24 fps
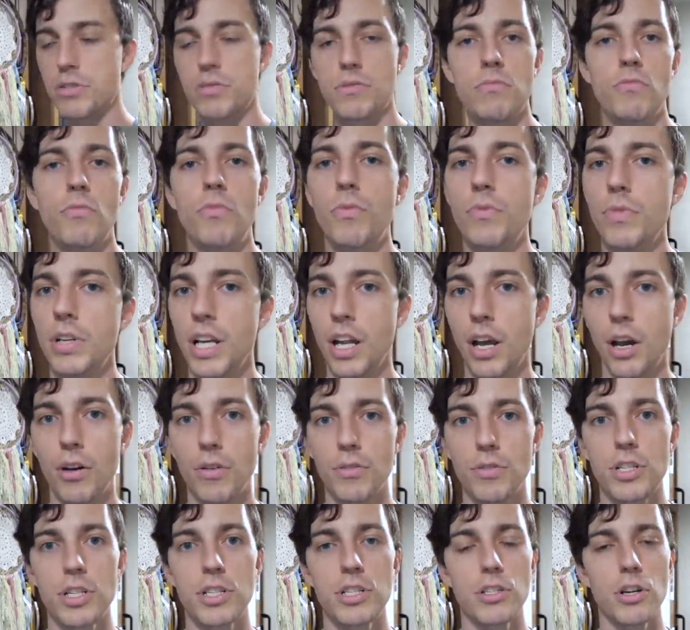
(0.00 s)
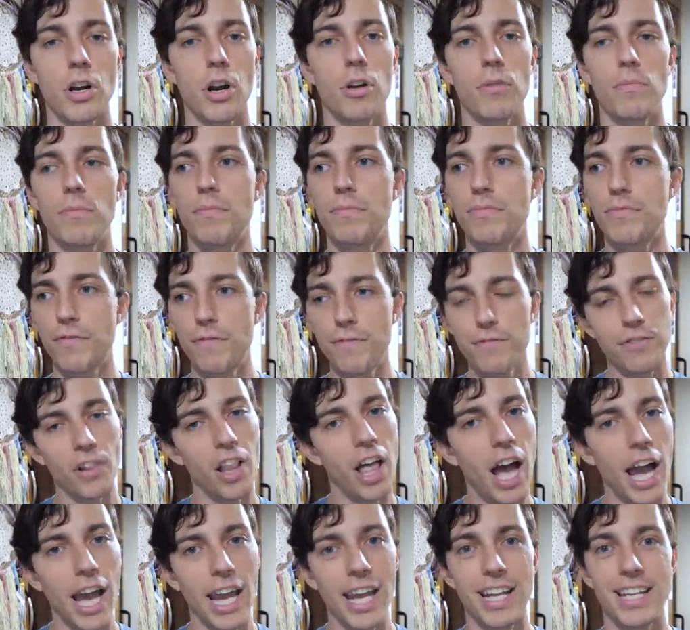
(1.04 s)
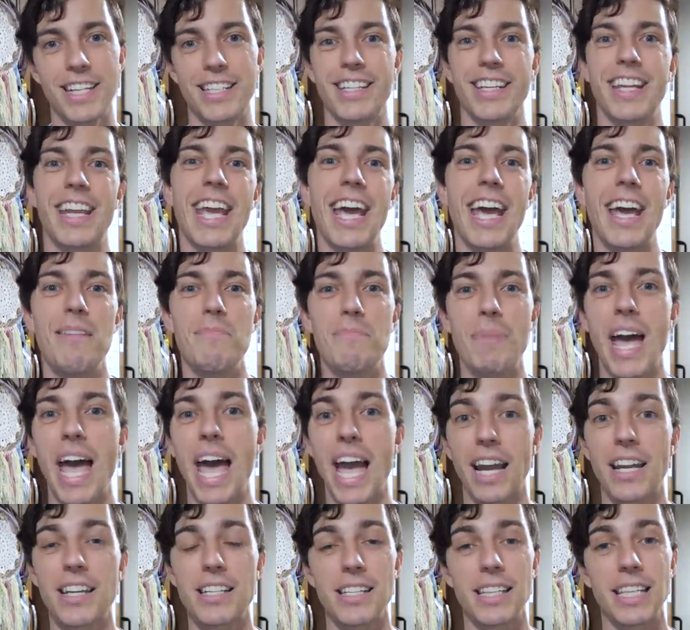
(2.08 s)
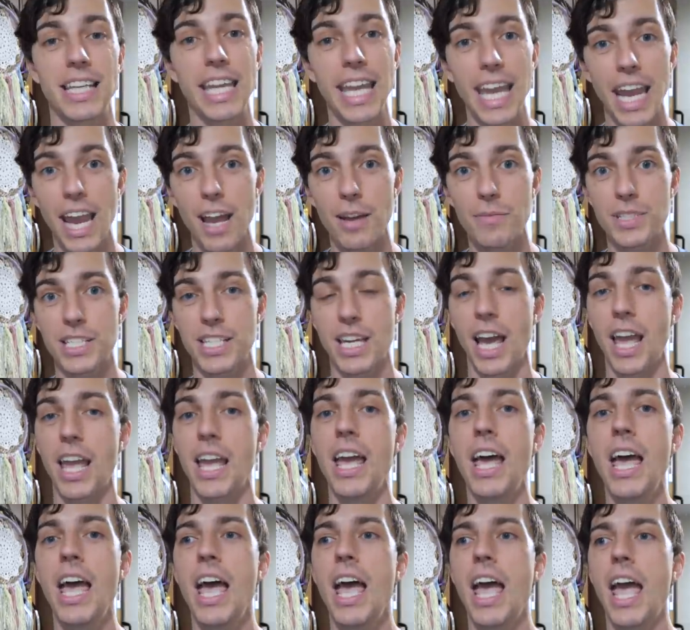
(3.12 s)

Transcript: you know, just start flying to get back to the campsite.